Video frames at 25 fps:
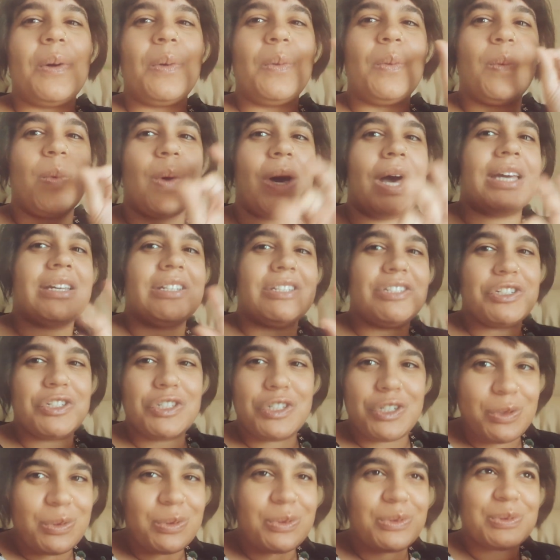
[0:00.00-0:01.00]
a why
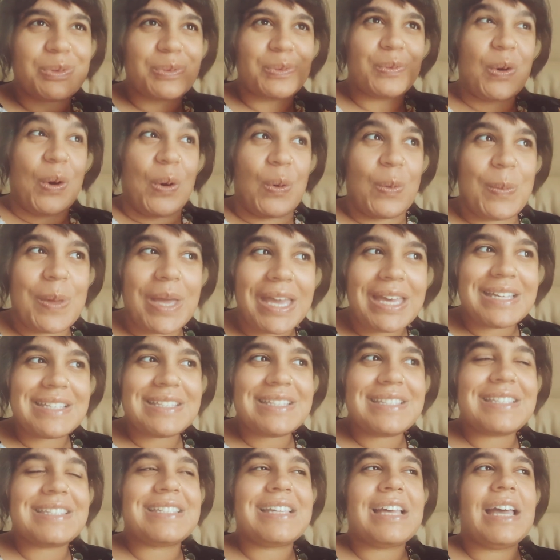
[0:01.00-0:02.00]
choose
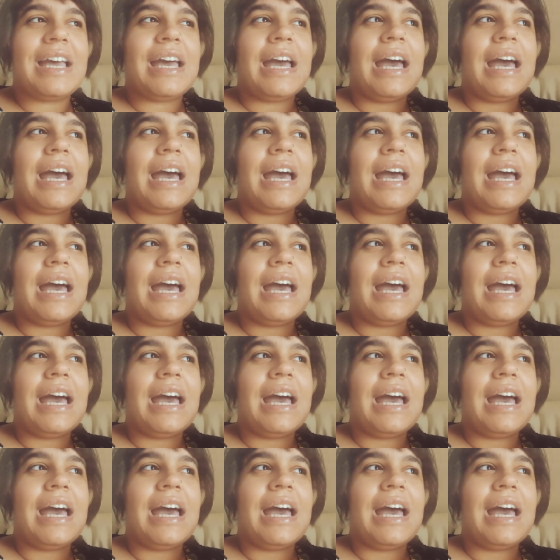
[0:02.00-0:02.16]
romance.